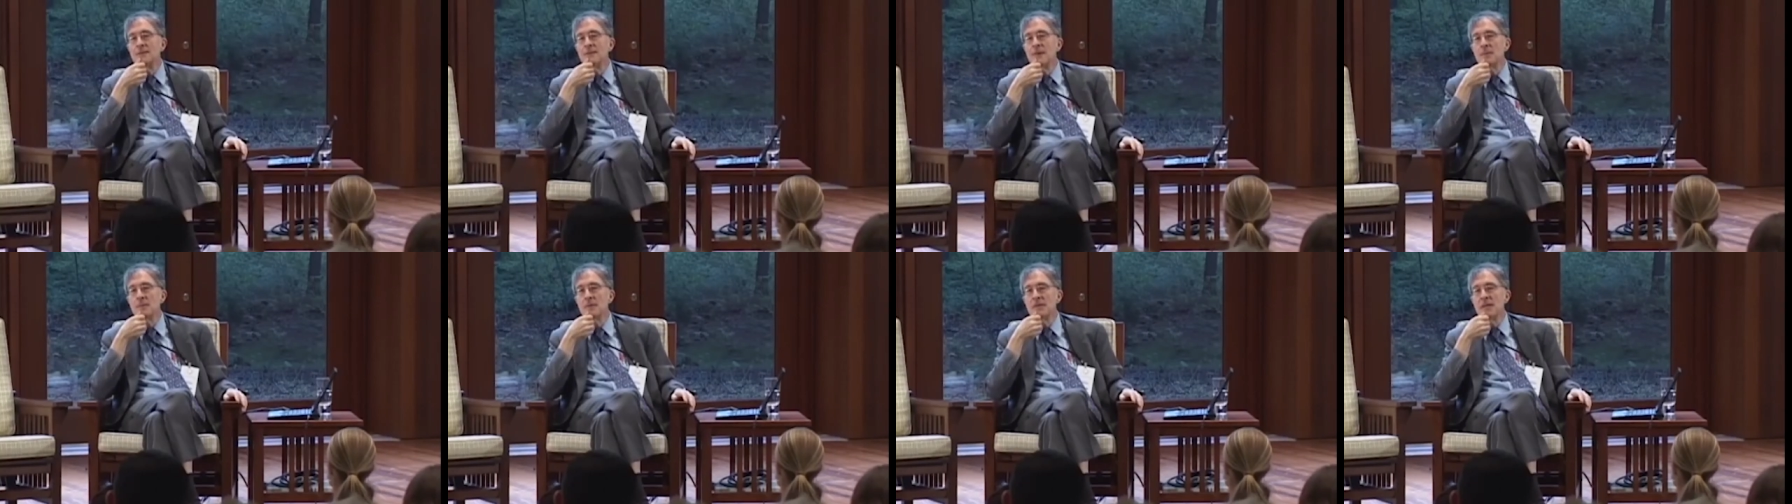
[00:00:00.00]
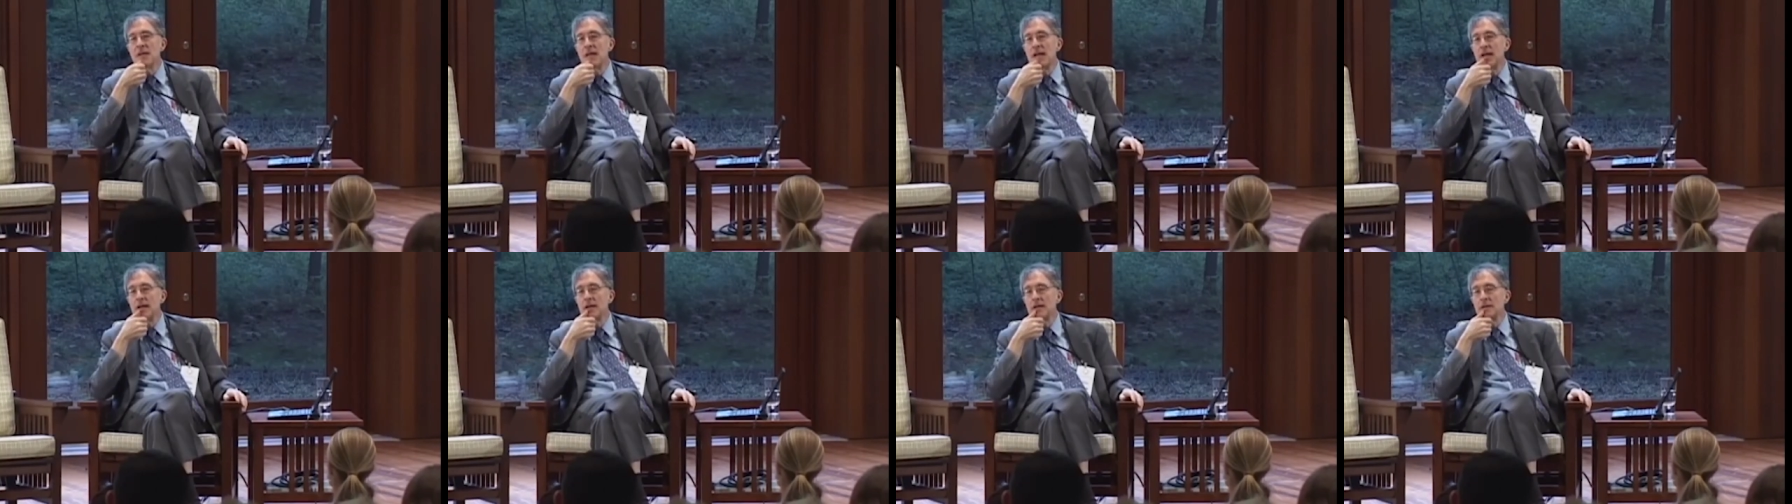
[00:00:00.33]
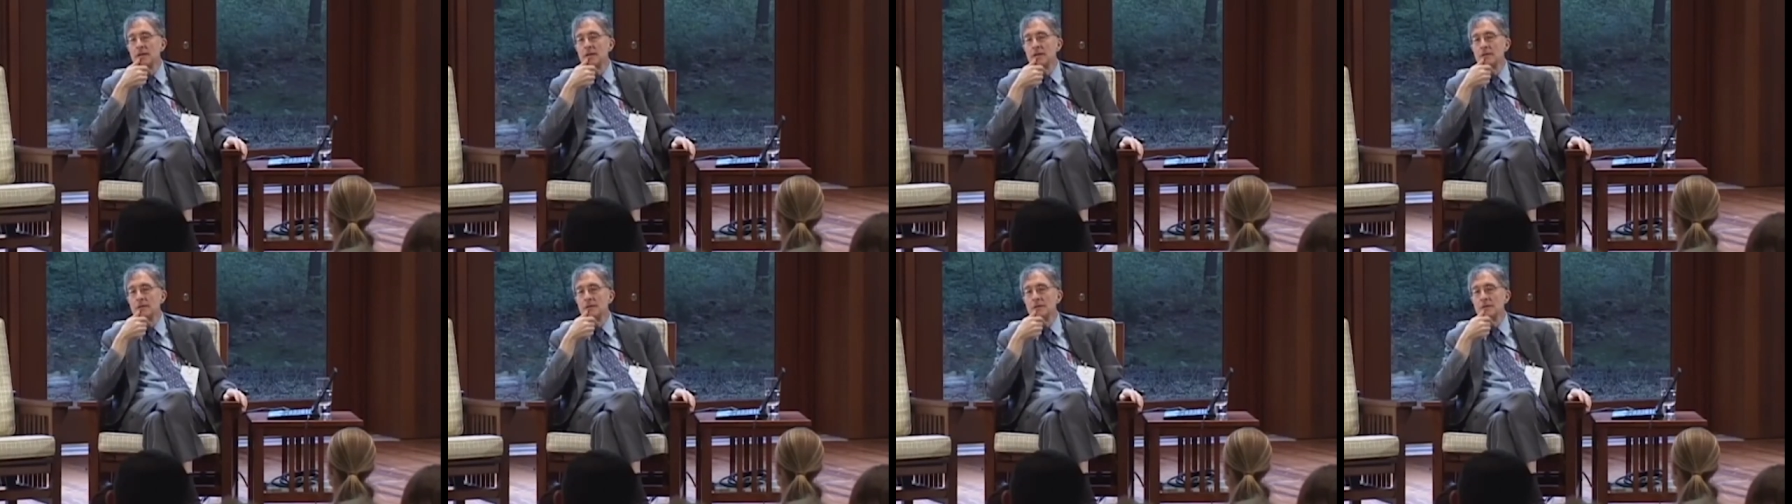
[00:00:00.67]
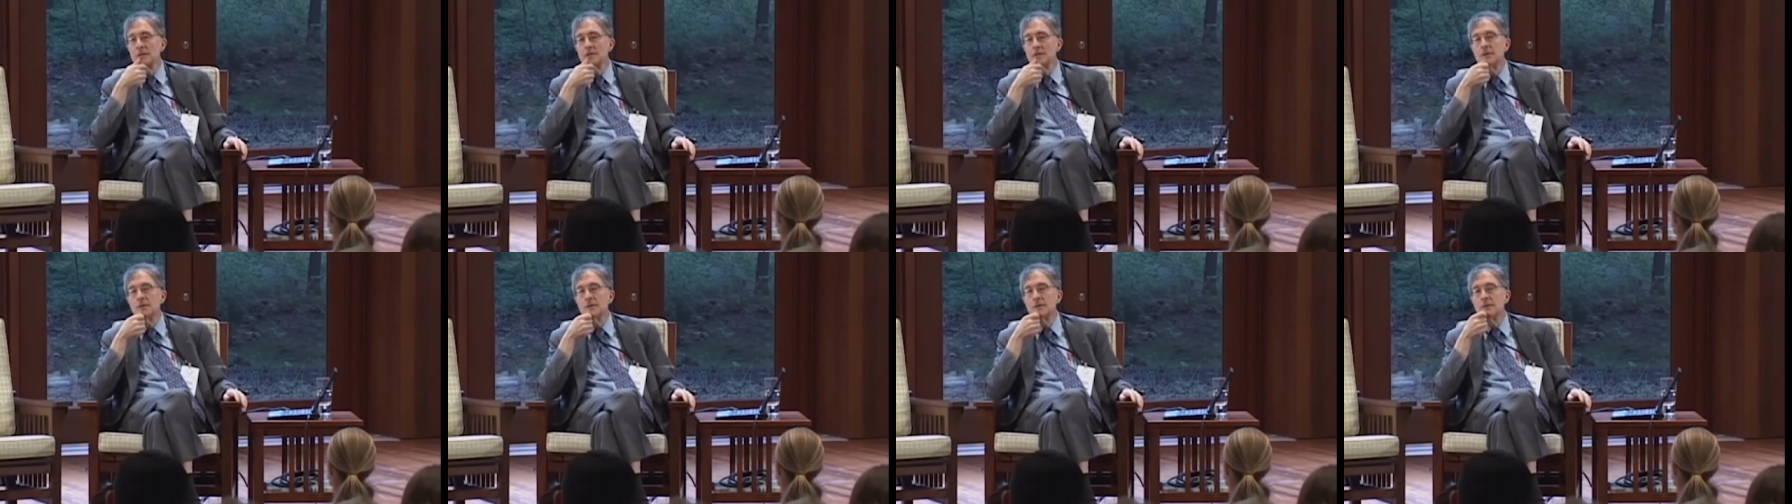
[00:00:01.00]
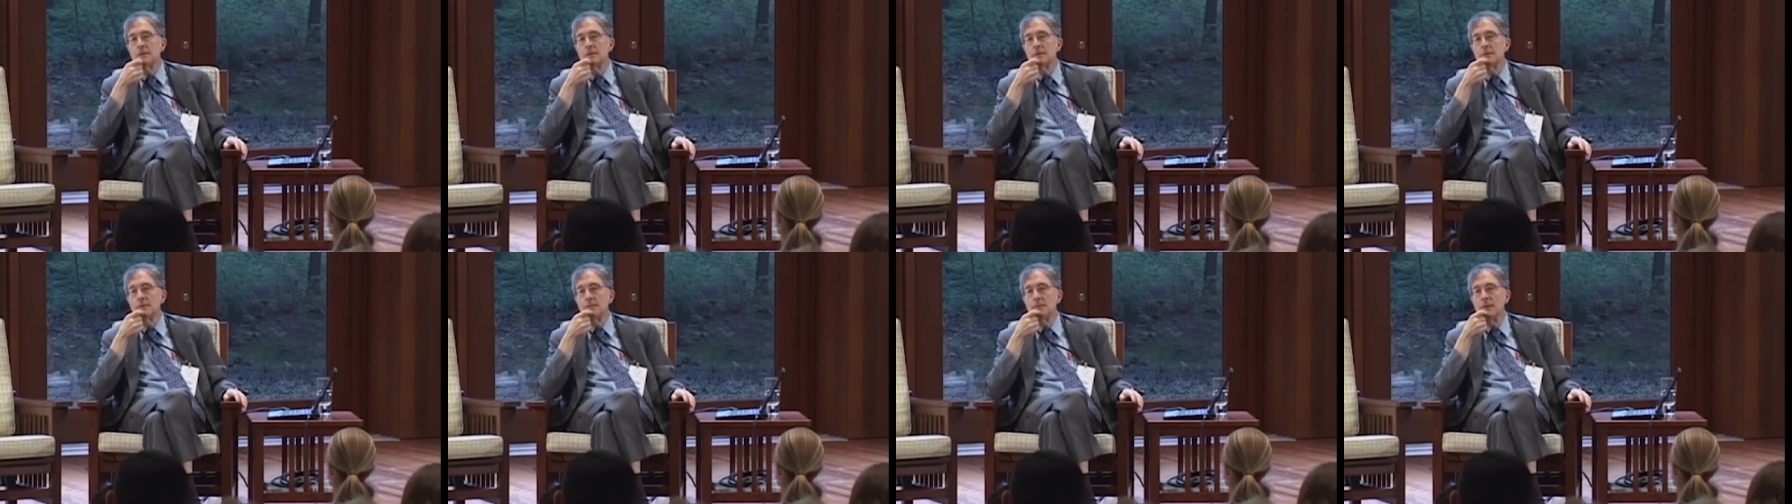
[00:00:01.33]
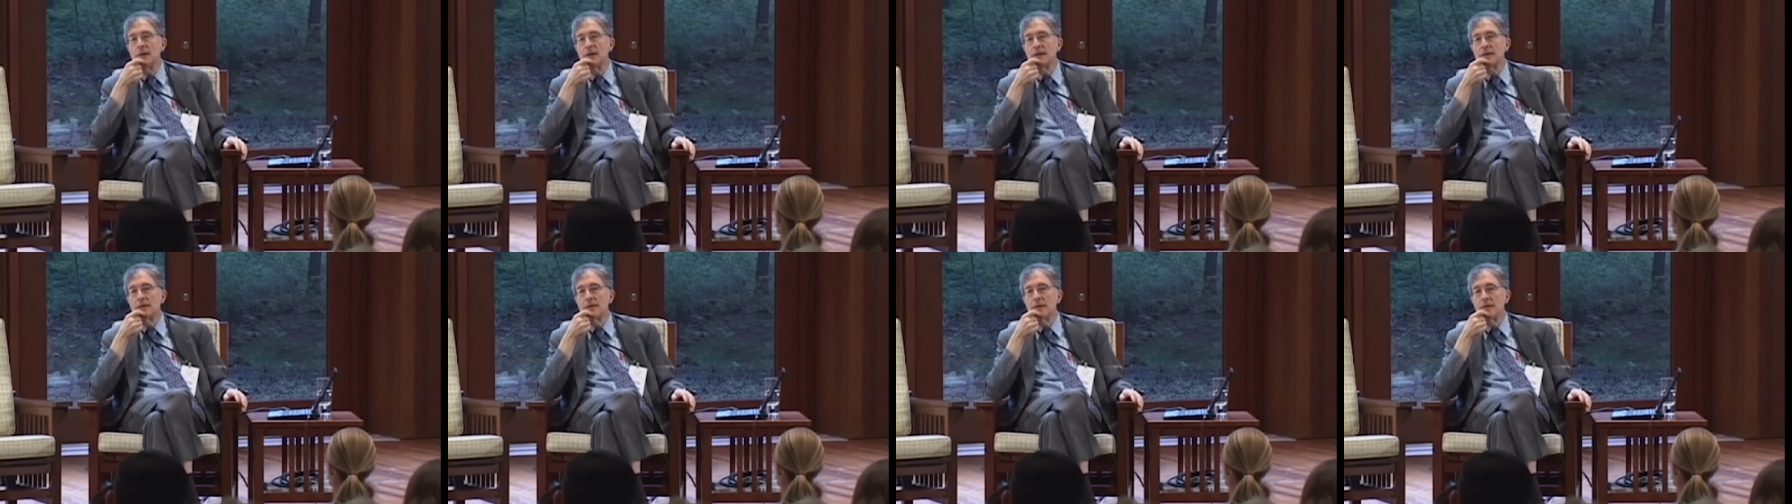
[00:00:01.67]
and I remember the anecdote,
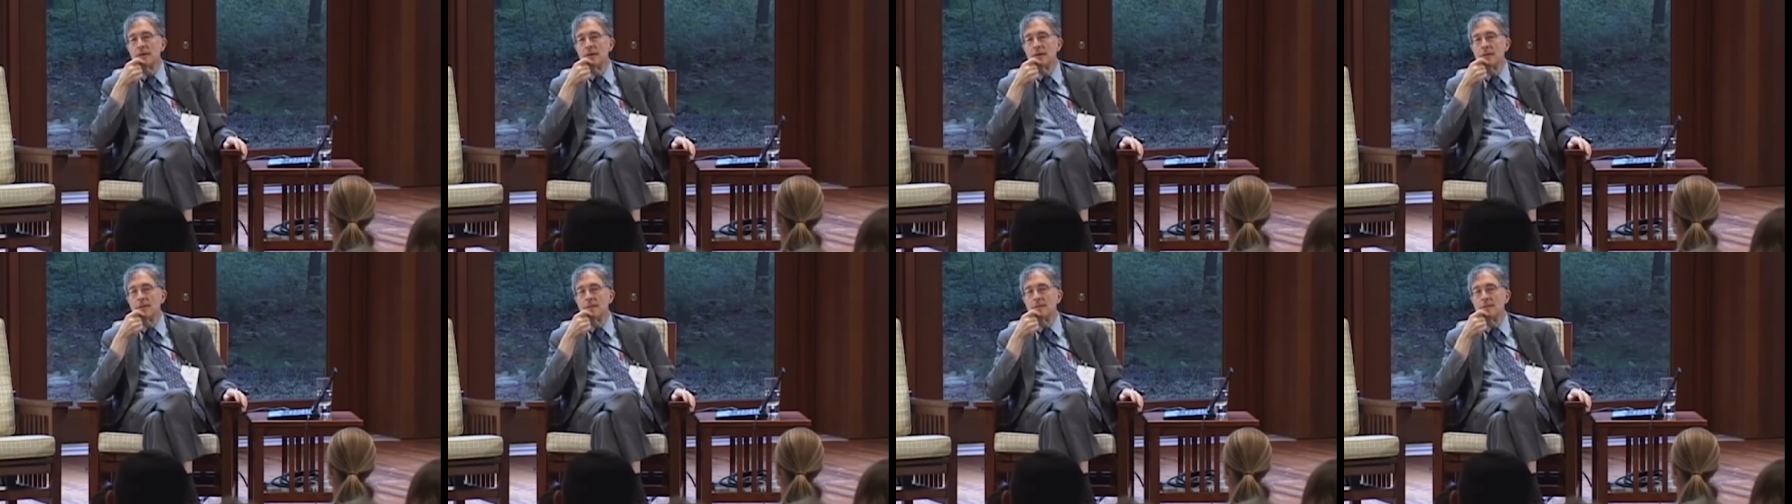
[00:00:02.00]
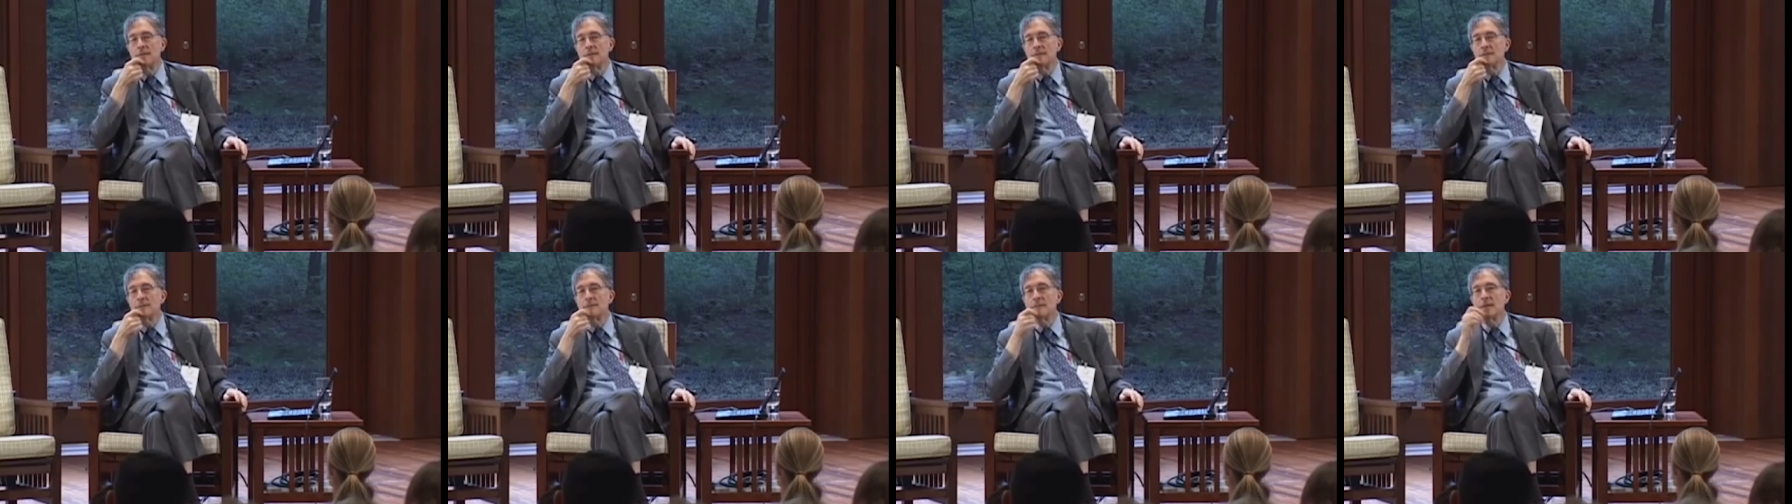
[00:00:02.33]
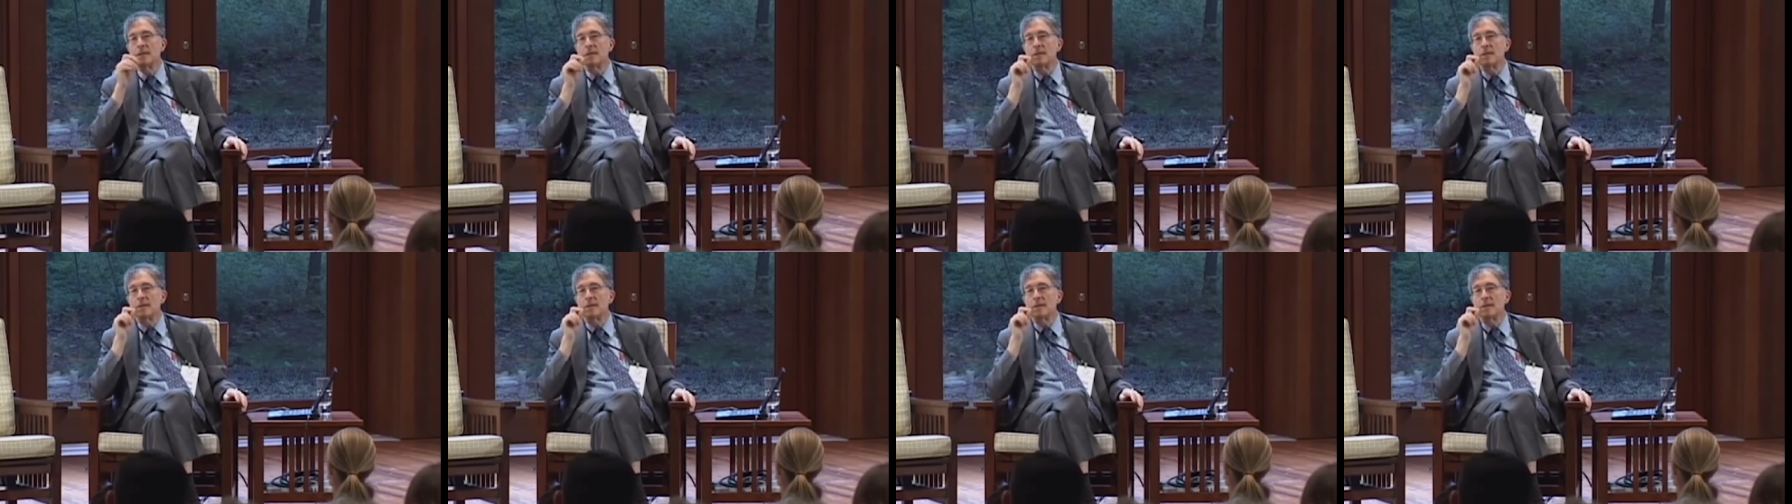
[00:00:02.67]
but um,